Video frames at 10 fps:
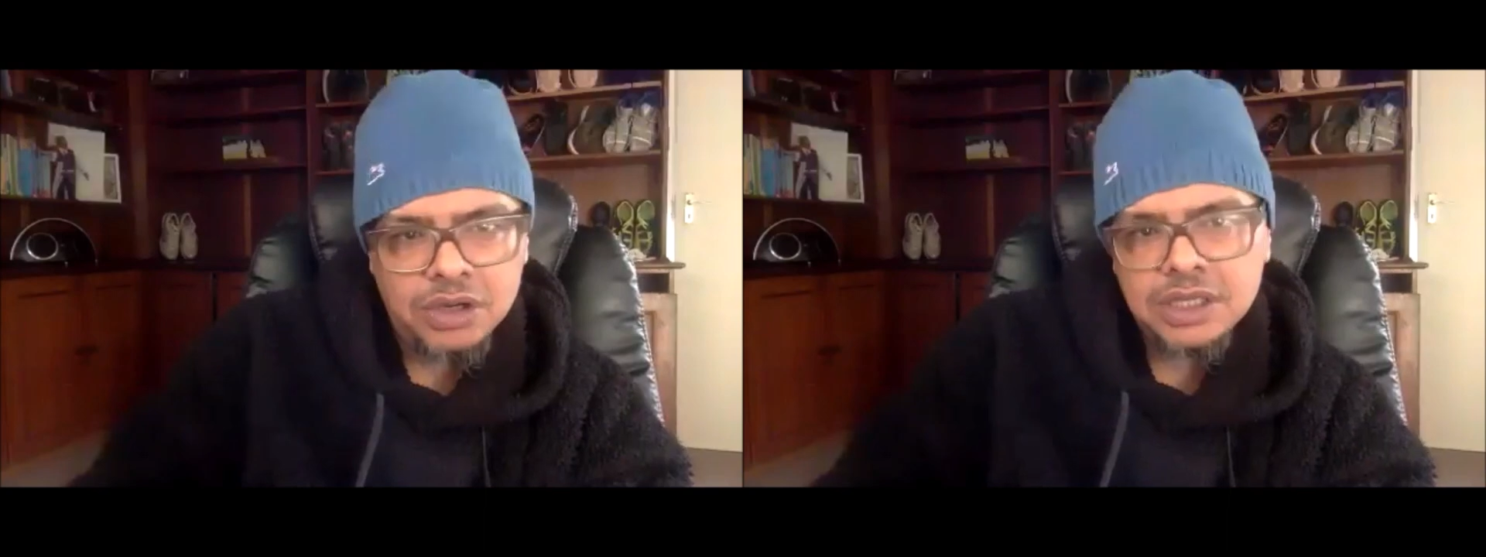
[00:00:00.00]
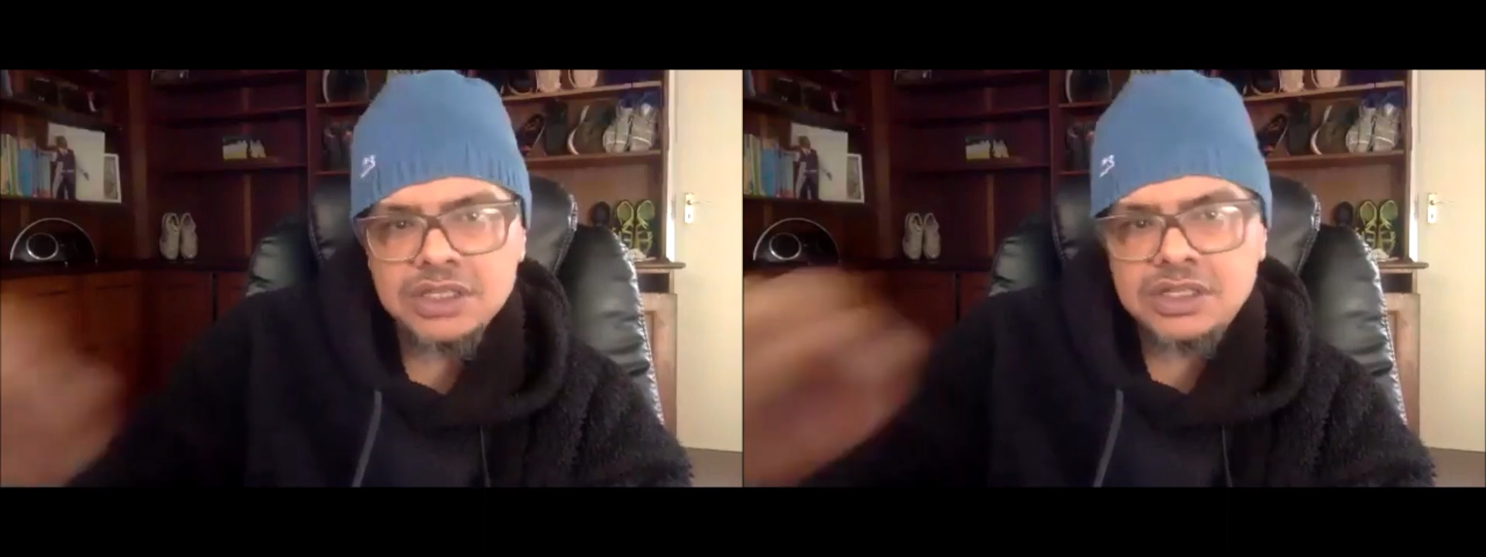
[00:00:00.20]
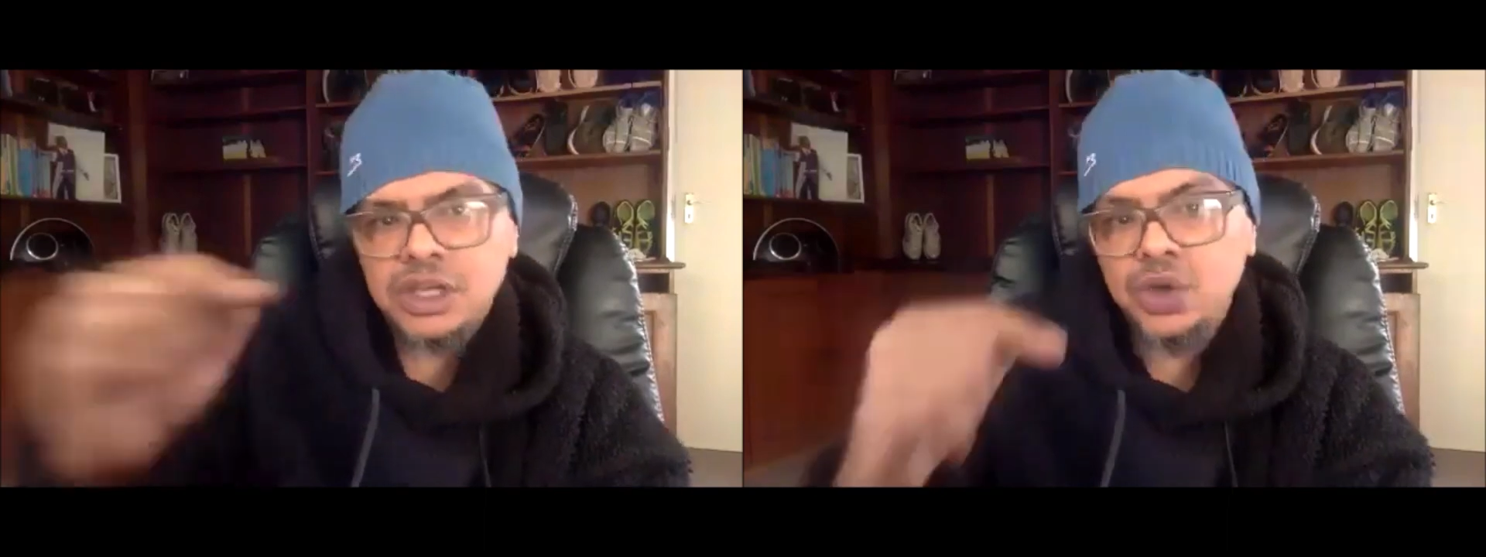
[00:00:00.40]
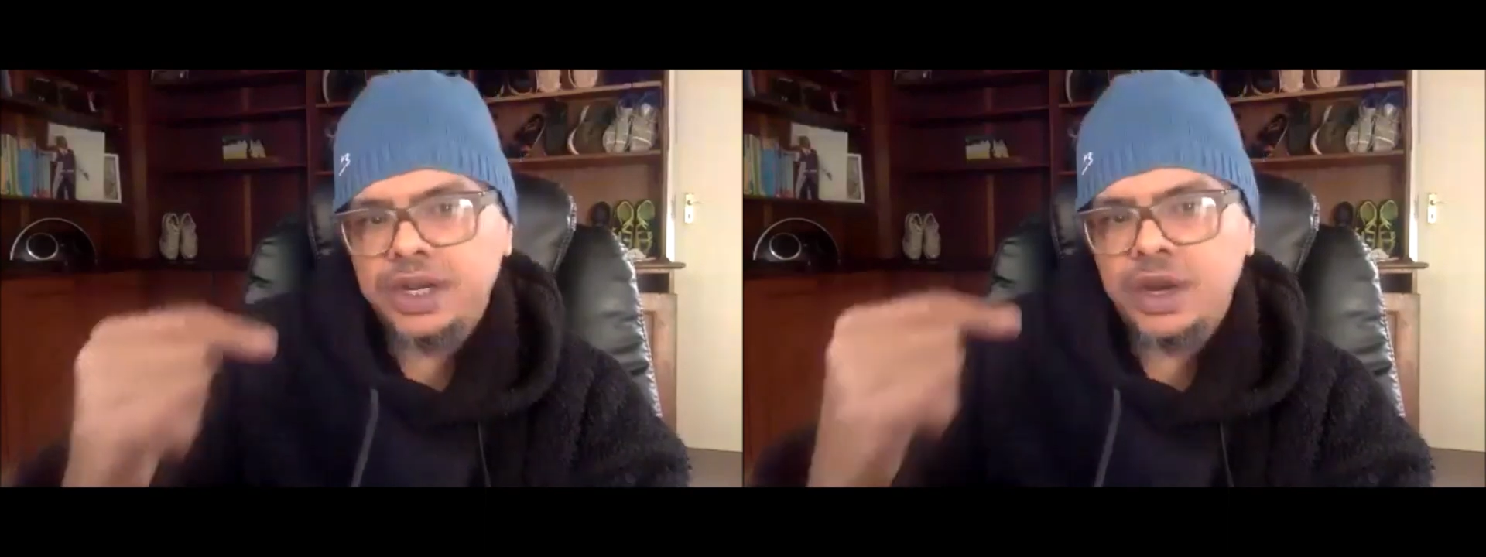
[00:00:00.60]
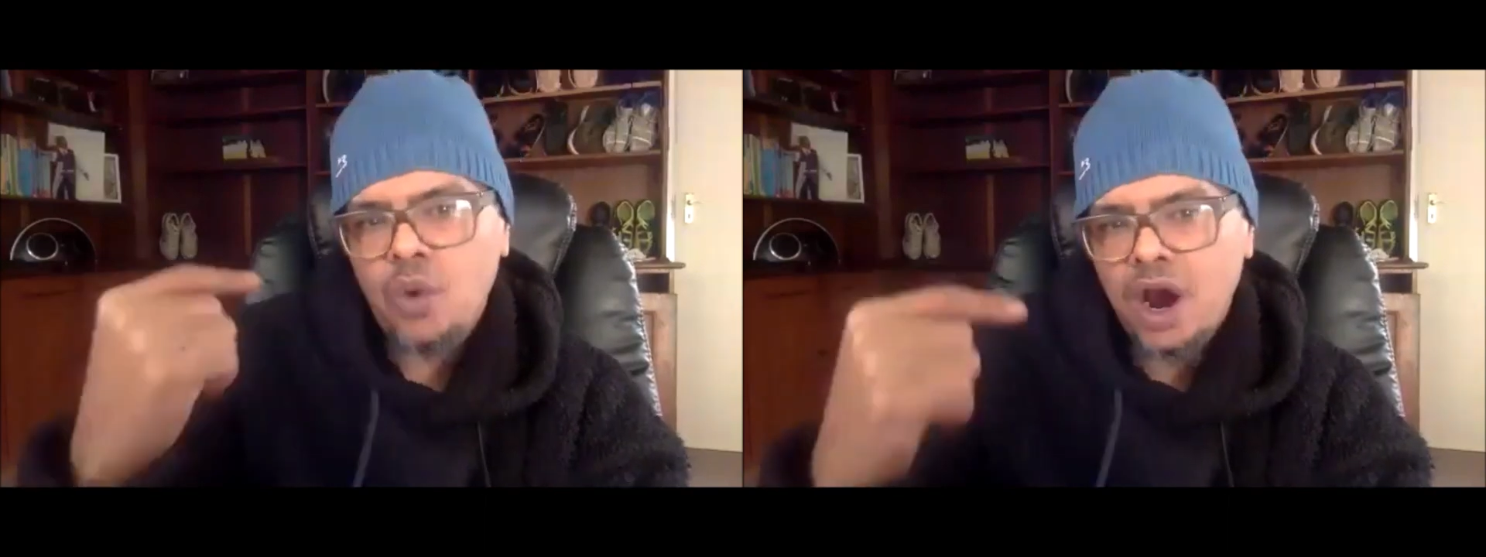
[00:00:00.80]
So you're
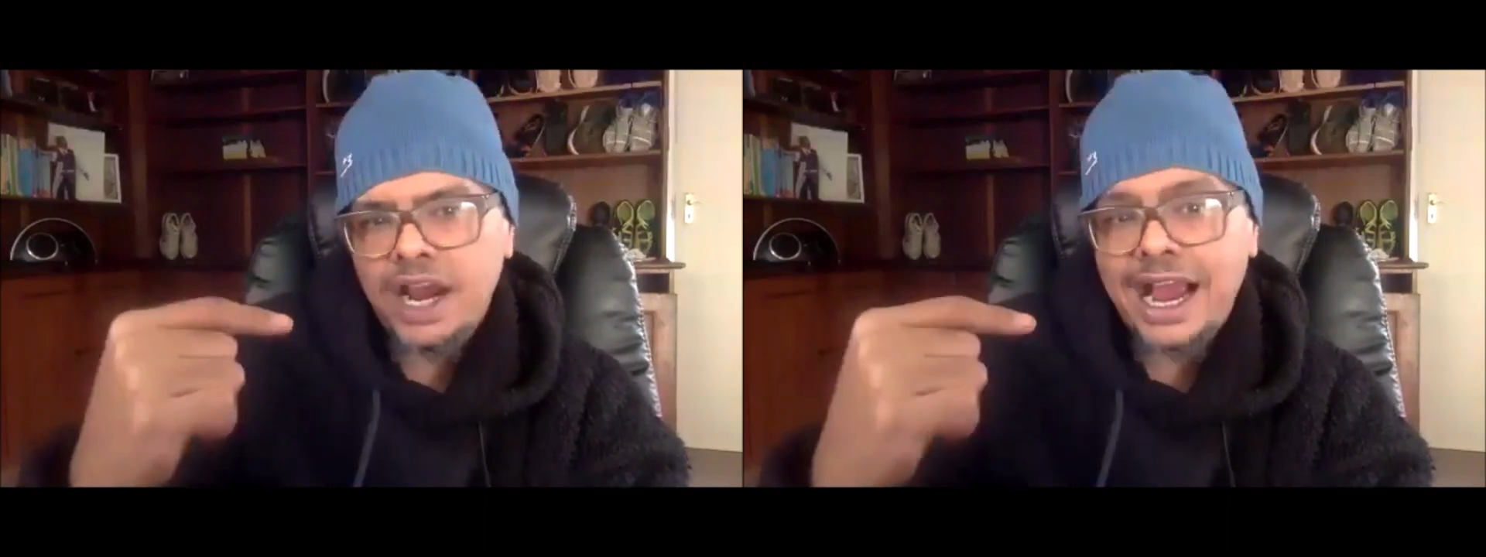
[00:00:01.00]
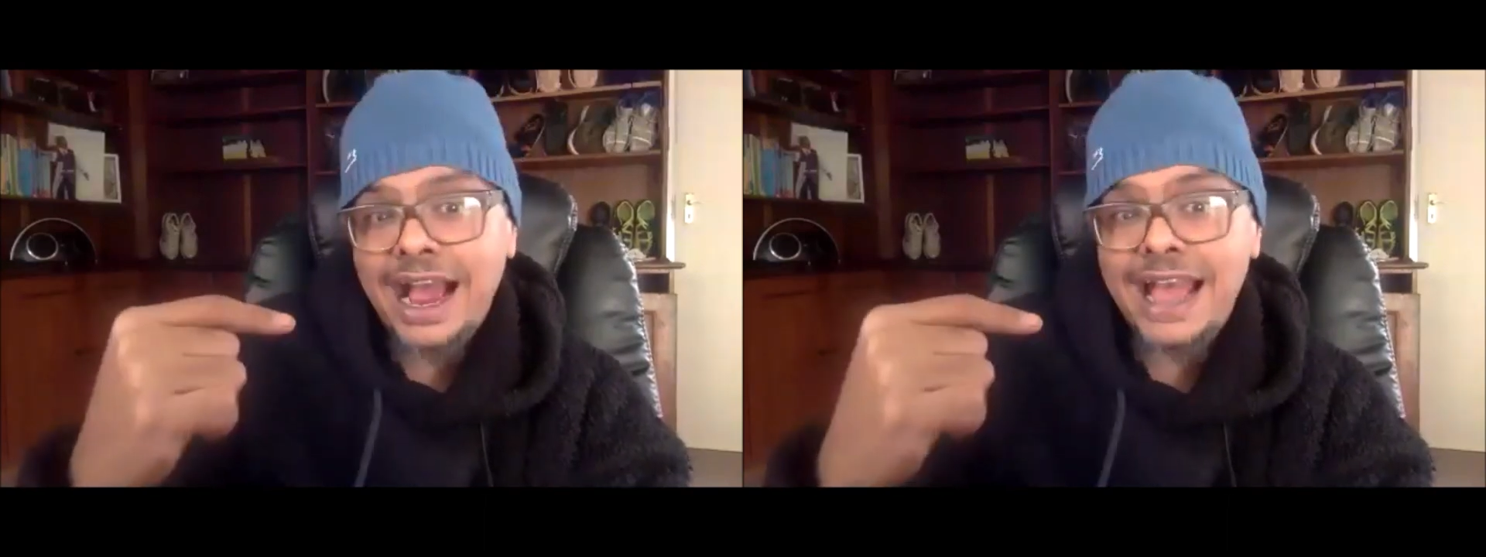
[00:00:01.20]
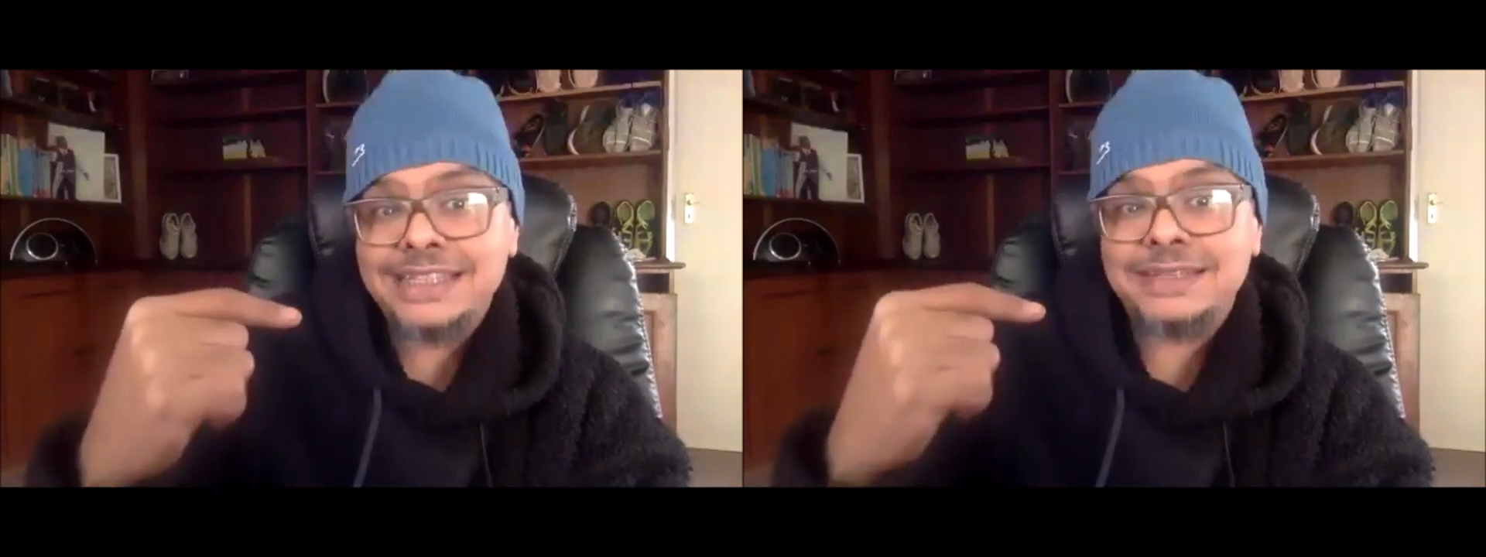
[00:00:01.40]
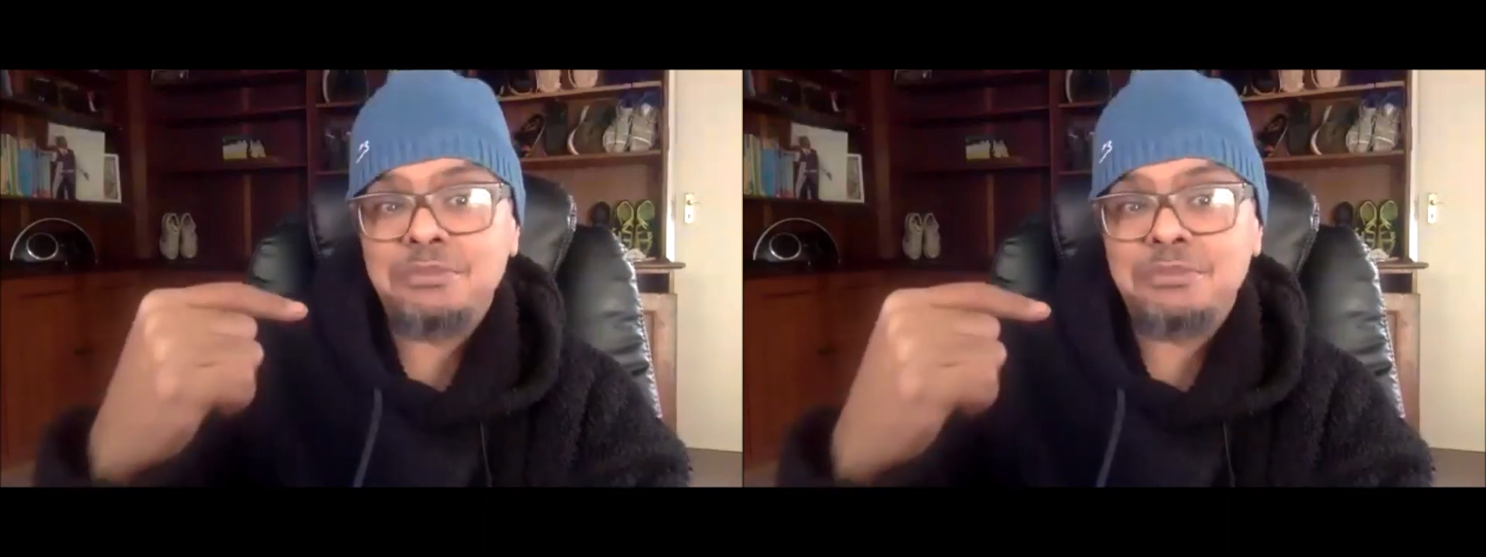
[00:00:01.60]
gonna yep. work as